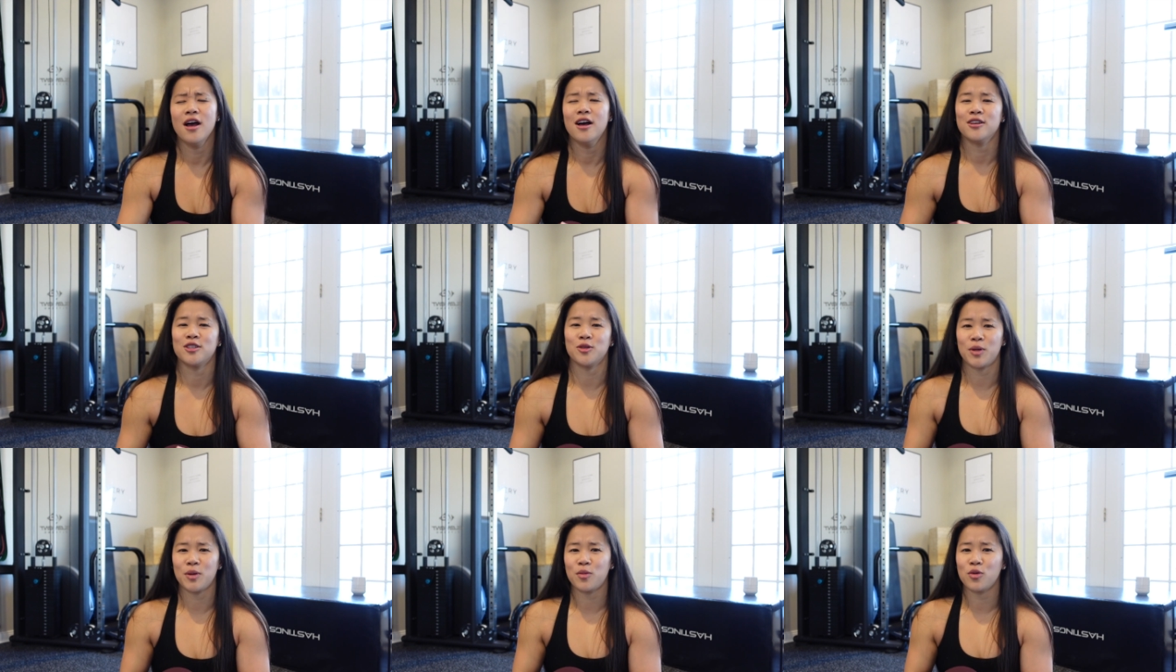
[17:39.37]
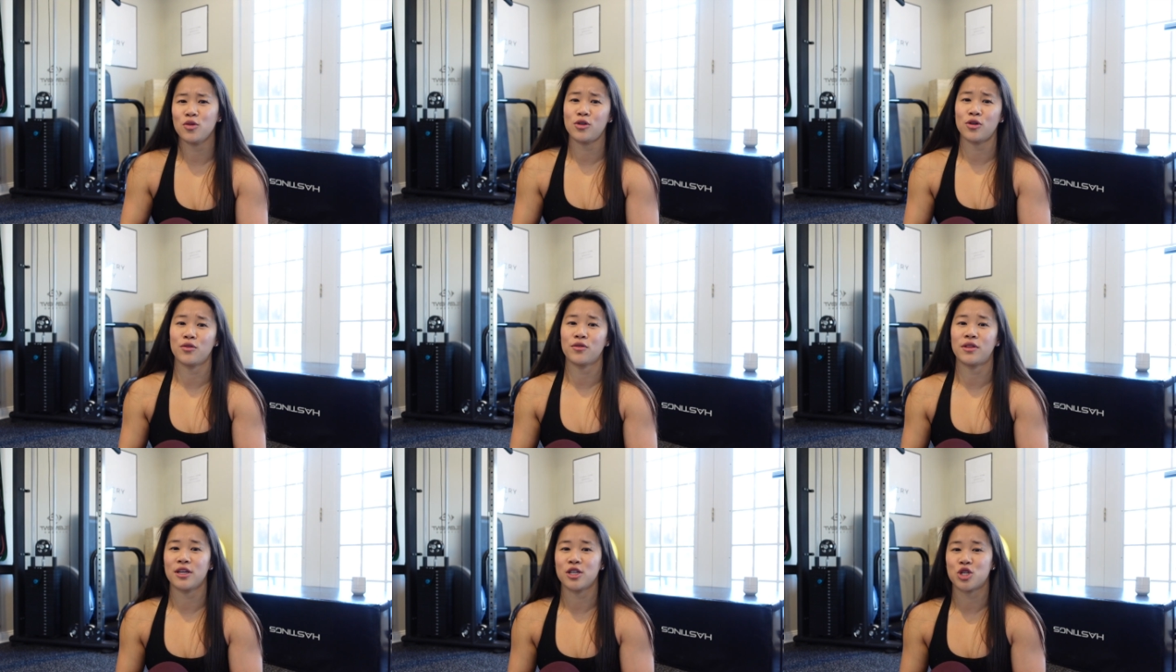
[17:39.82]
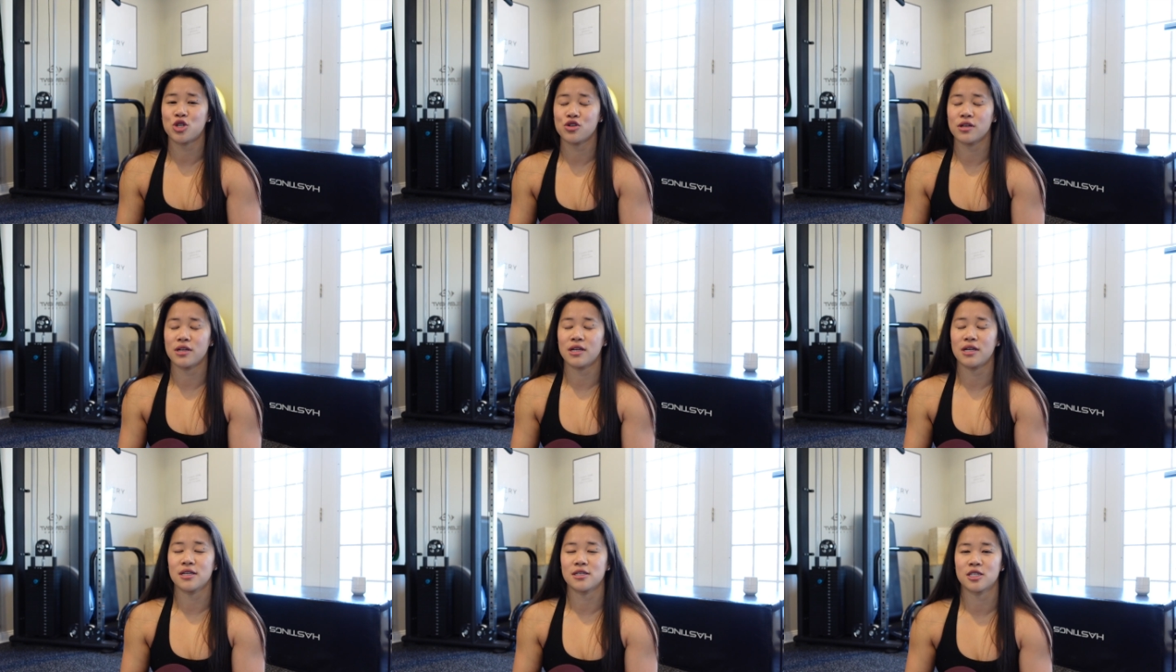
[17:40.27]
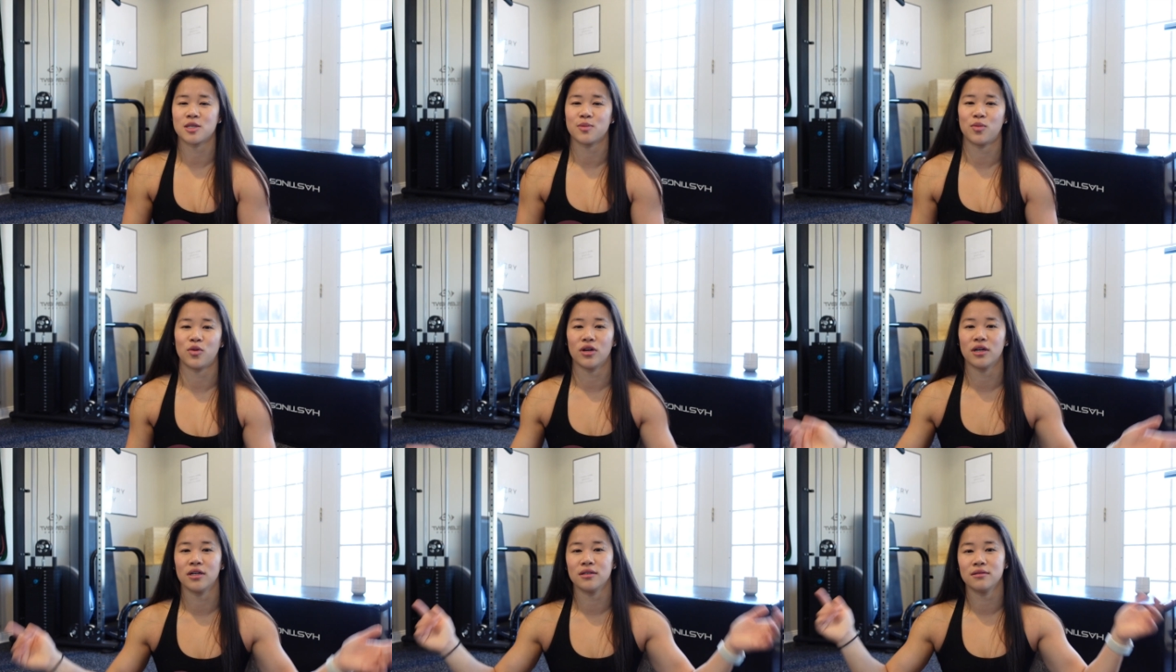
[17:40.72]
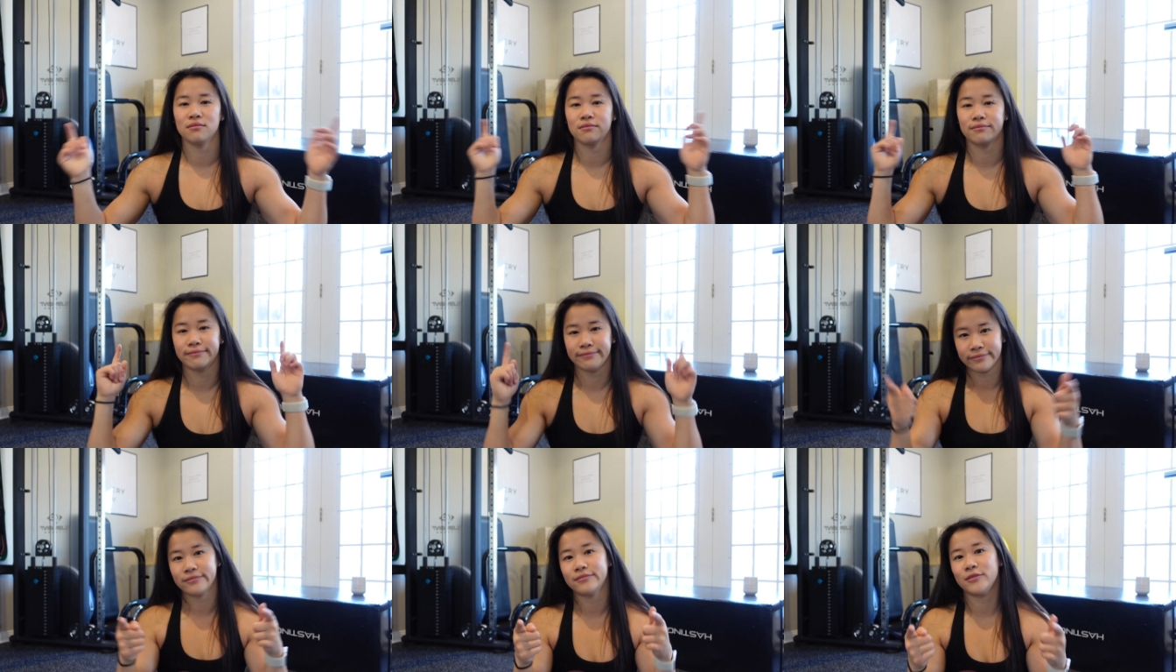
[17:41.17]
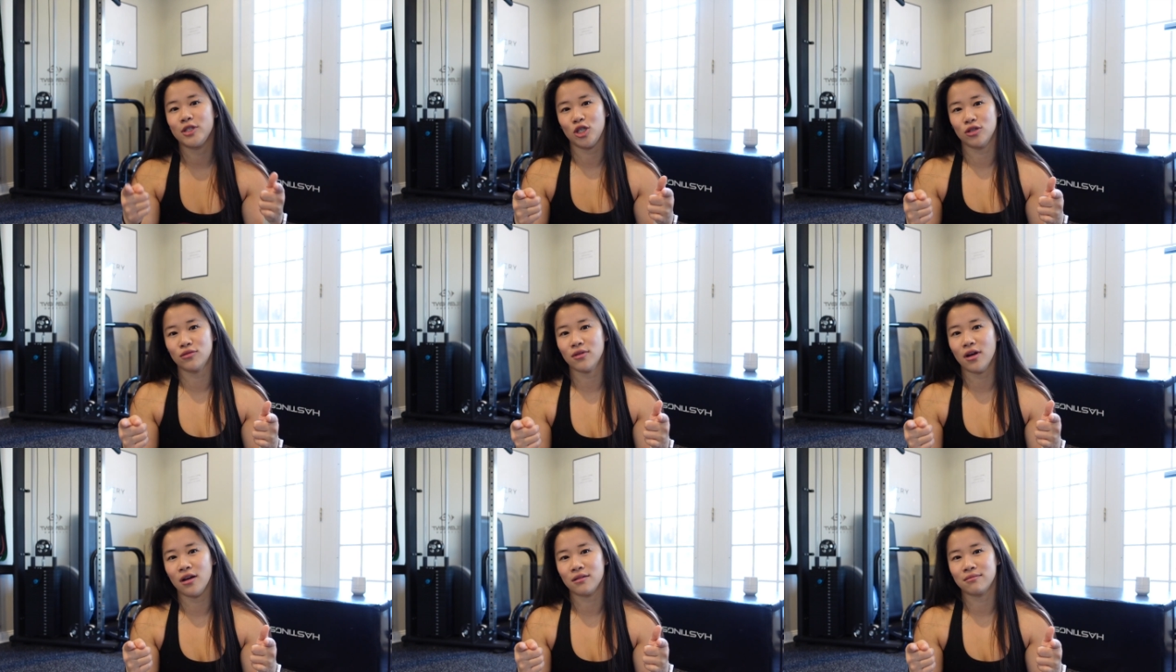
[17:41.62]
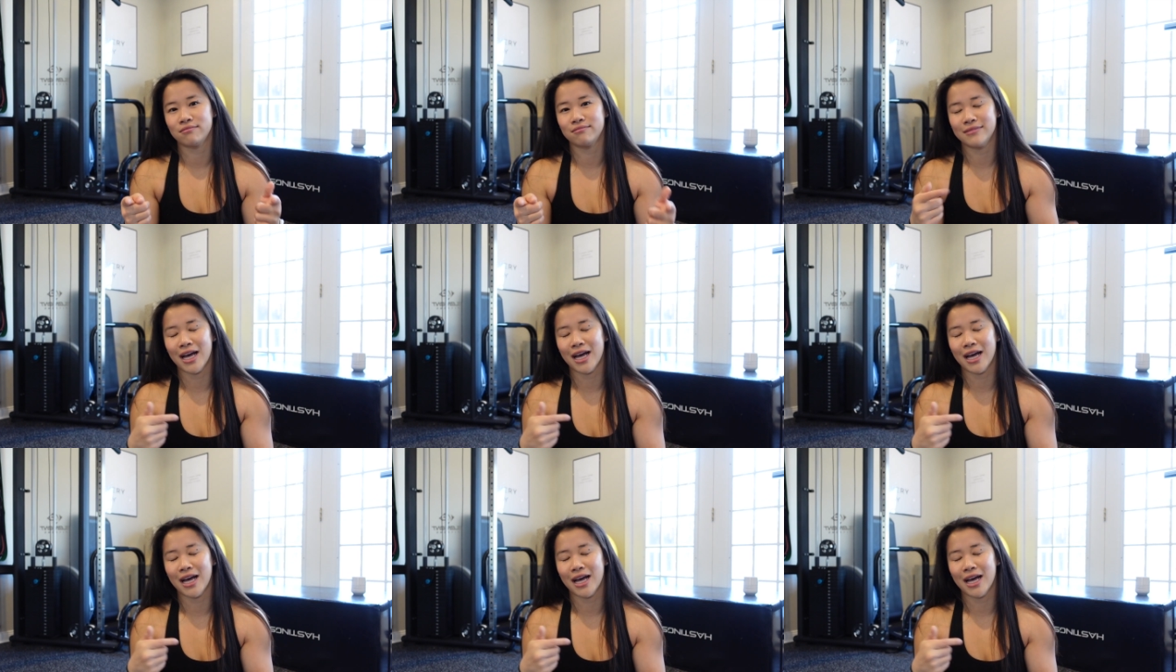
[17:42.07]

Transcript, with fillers: So people who don't think cheerleading is a sport, you're wrong.